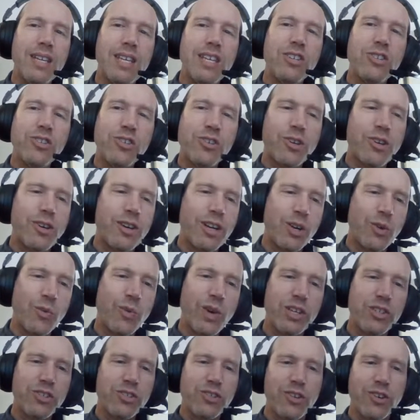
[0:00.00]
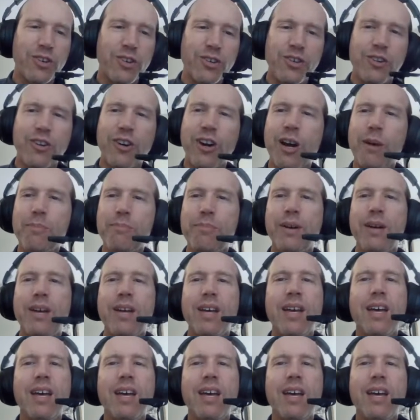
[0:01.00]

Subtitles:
Eastern and Western Europe.